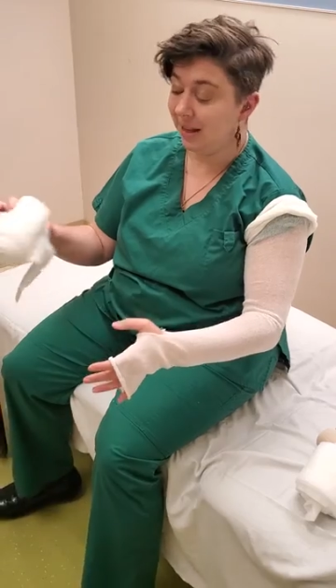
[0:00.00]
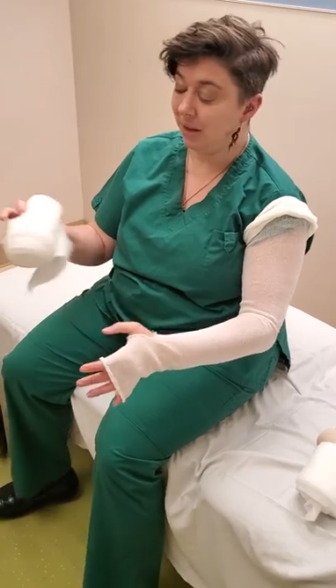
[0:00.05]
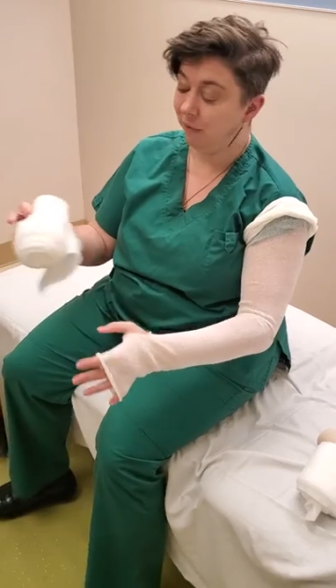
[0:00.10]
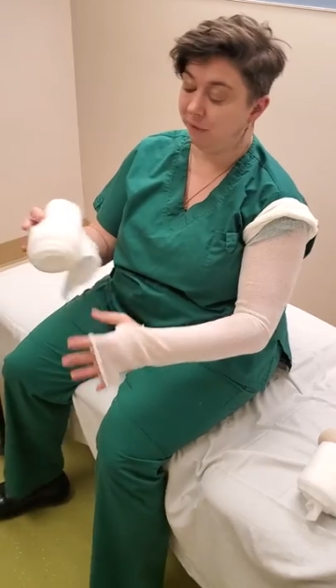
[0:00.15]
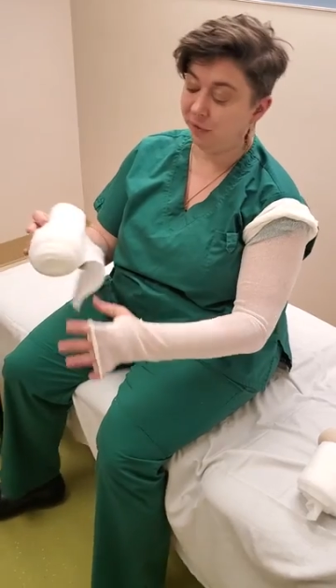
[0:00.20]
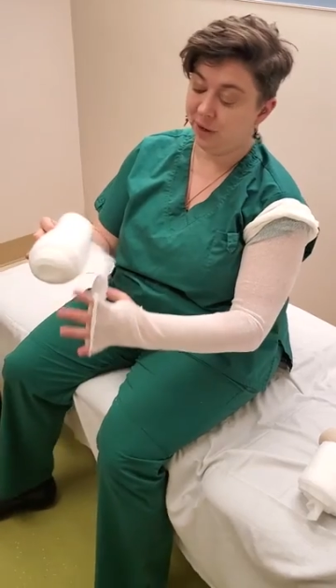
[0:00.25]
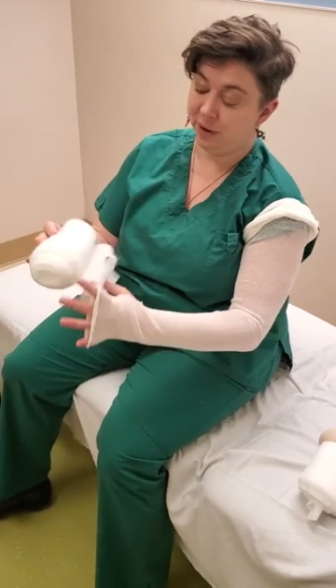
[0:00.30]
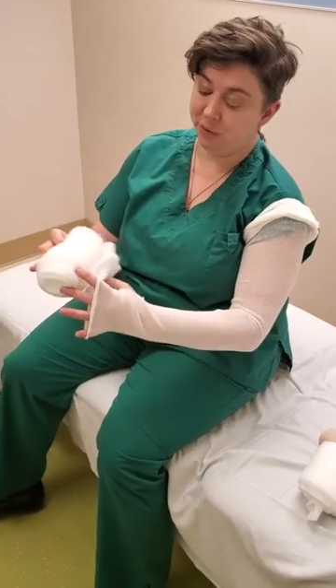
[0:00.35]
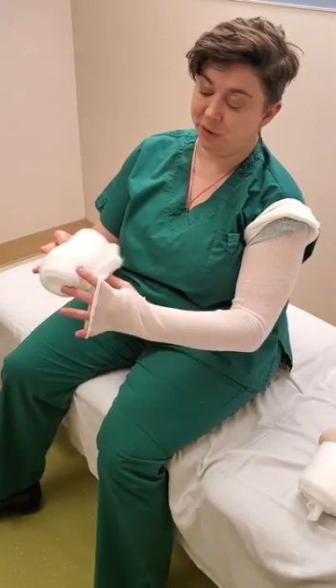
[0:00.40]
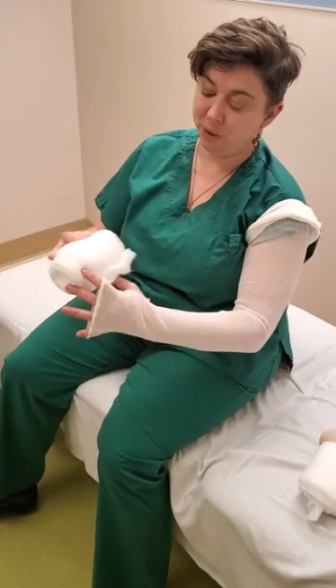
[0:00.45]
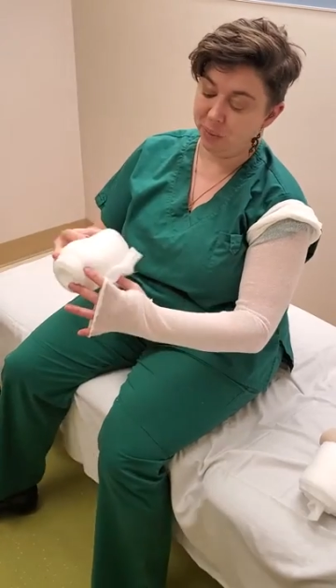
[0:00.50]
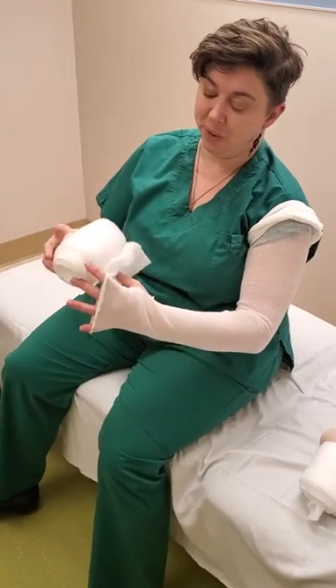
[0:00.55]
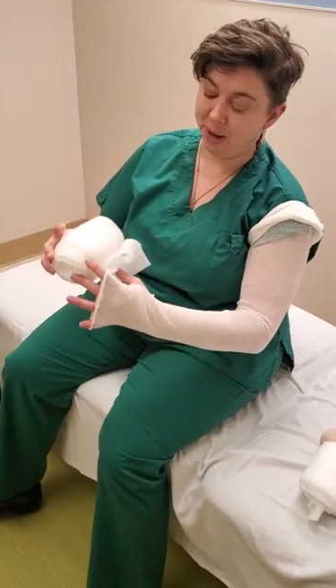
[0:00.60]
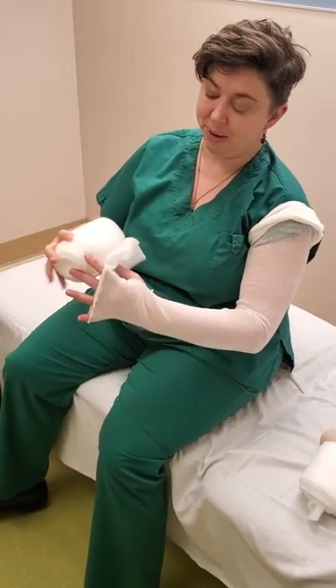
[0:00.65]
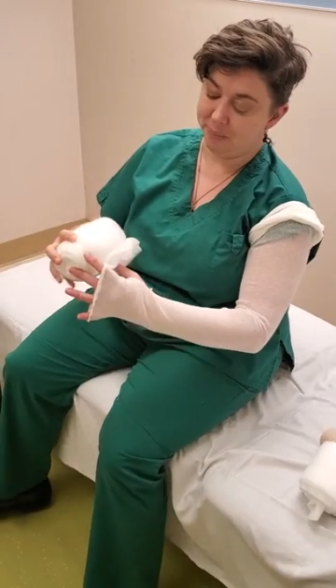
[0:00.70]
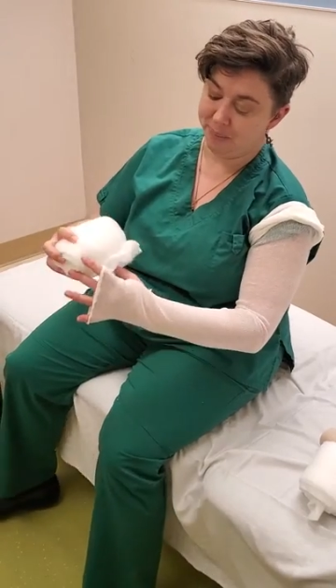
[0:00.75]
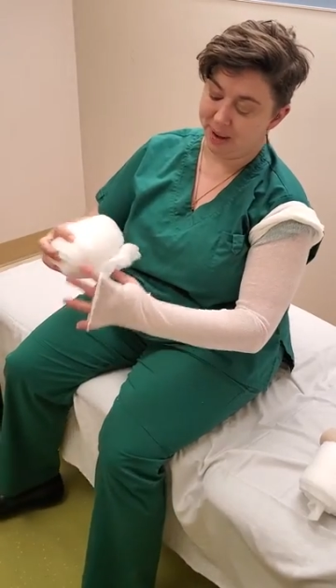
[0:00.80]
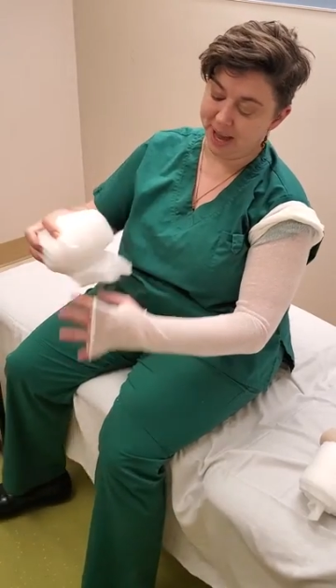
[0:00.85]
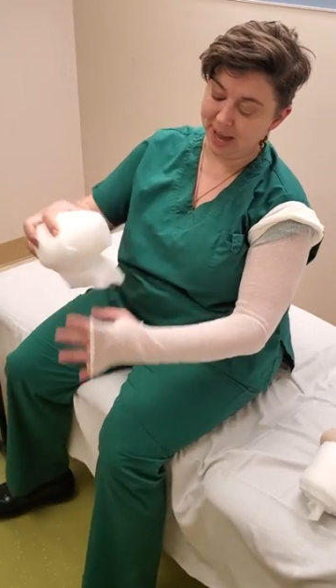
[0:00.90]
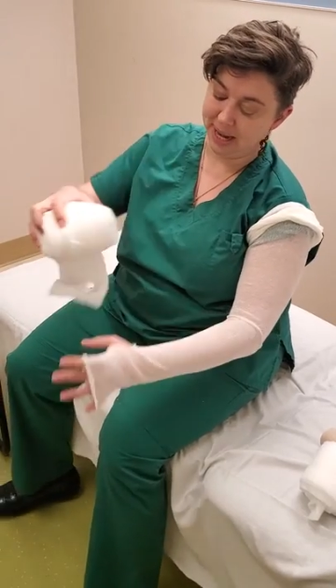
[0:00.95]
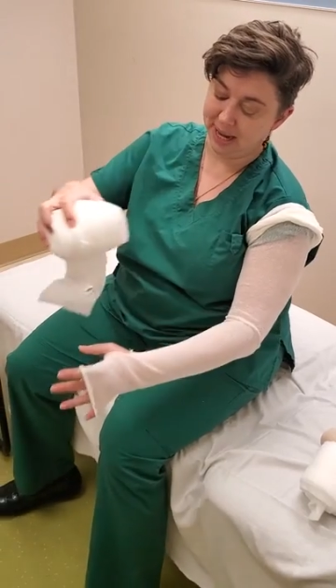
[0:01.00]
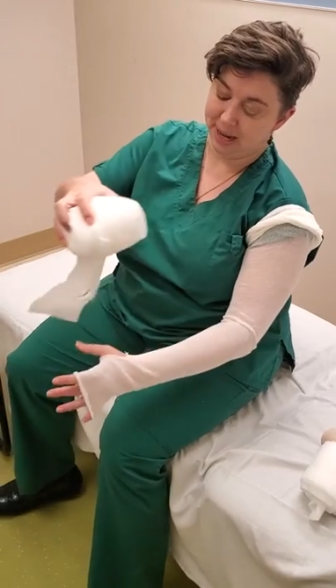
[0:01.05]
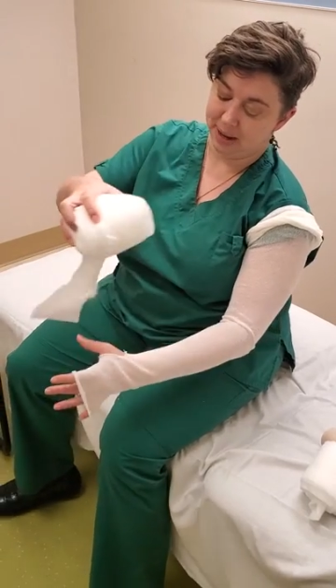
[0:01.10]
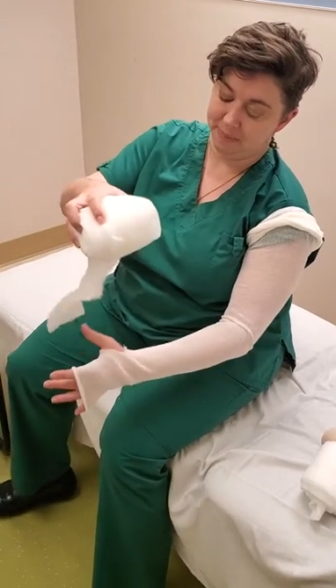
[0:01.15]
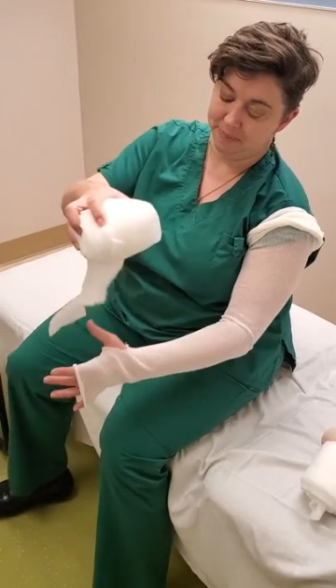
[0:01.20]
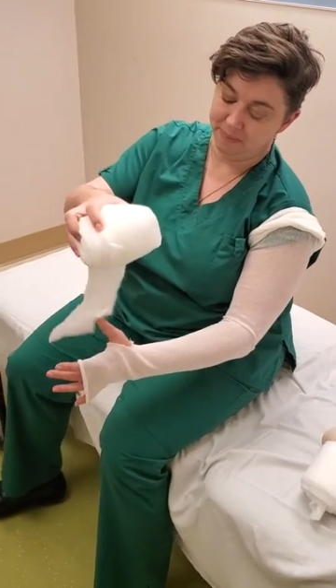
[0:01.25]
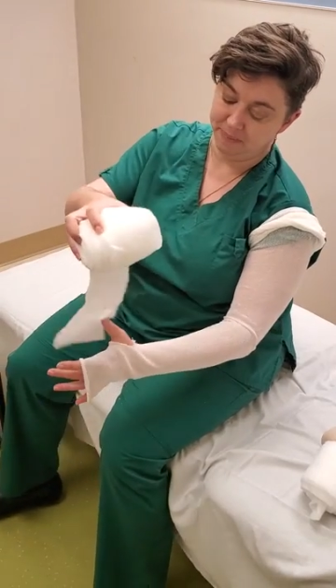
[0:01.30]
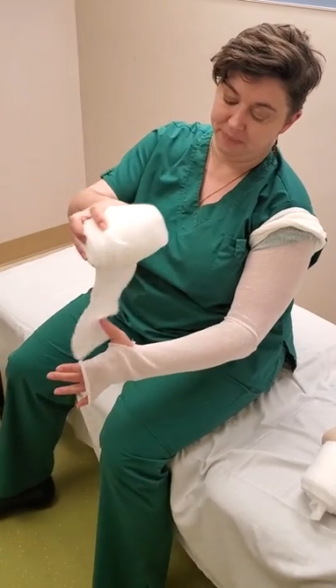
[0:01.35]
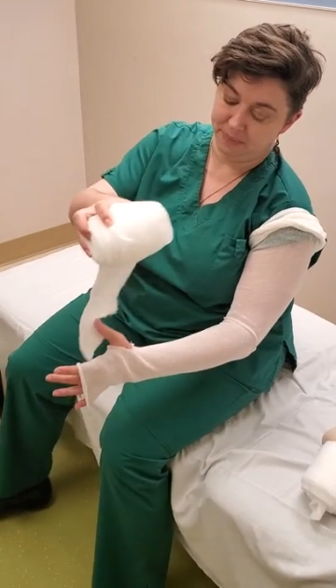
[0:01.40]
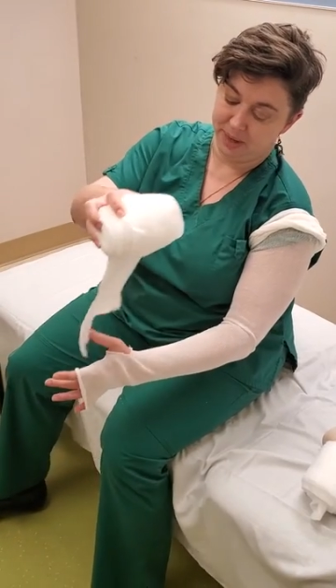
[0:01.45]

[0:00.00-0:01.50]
the fluffy white padding.